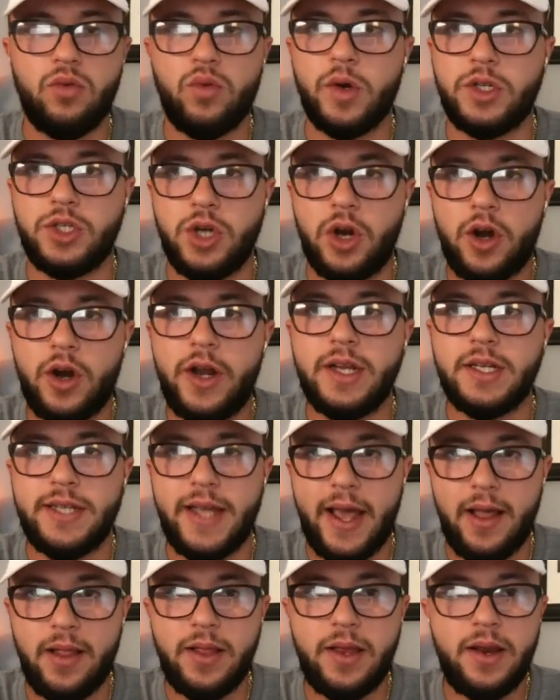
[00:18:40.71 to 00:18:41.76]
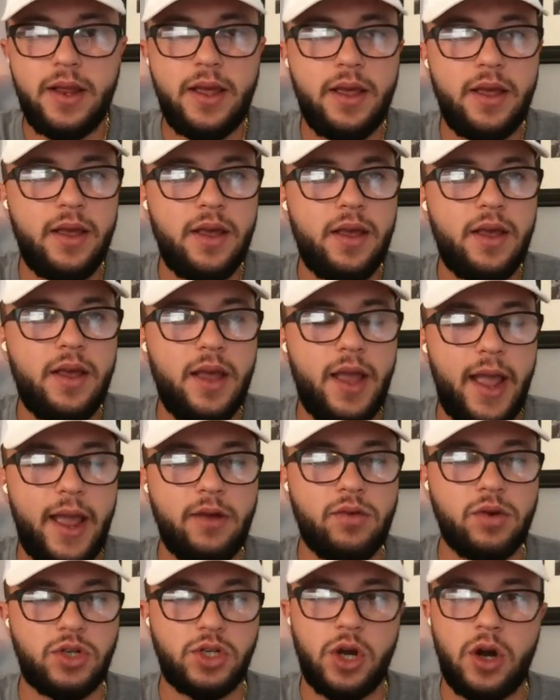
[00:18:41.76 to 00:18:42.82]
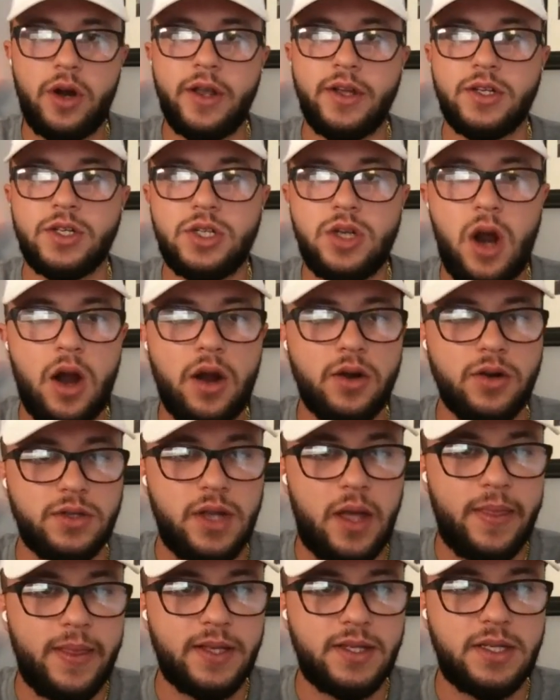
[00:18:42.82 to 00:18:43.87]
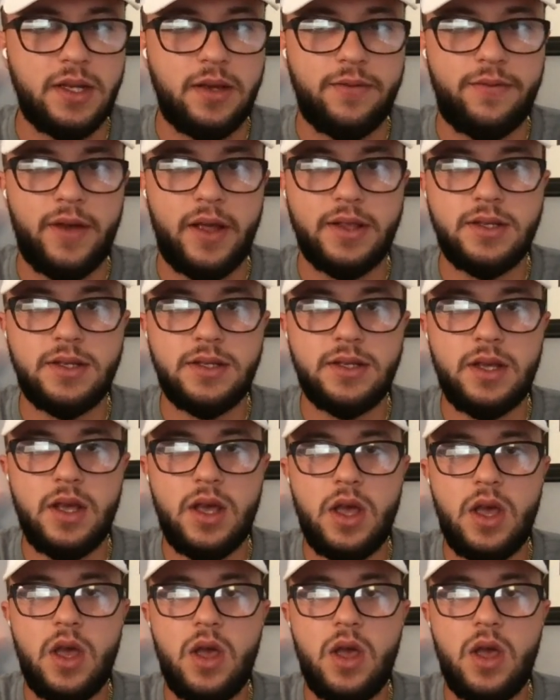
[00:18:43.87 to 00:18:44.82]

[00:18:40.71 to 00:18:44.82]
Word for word: returning talent and returning starters on this defense